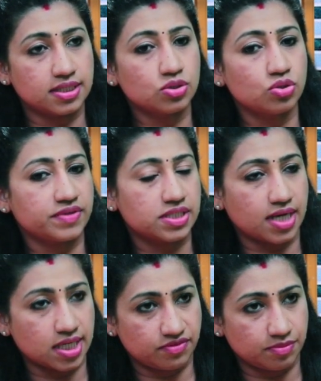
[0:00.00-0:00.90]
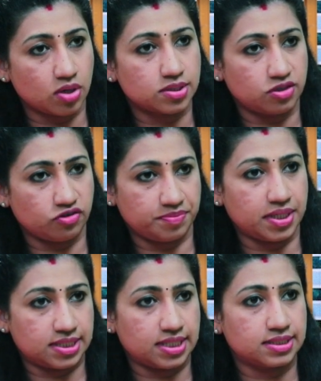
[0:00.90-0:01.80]
So it starts from the onset of
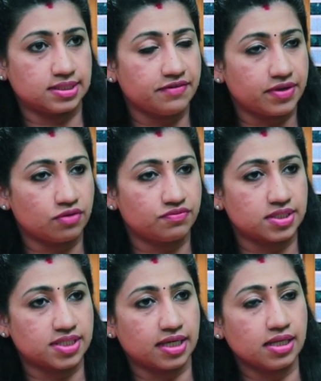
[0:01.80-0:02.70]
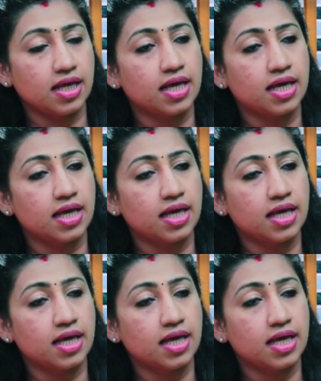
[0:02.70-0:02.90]
periods, that is day one of her cycle.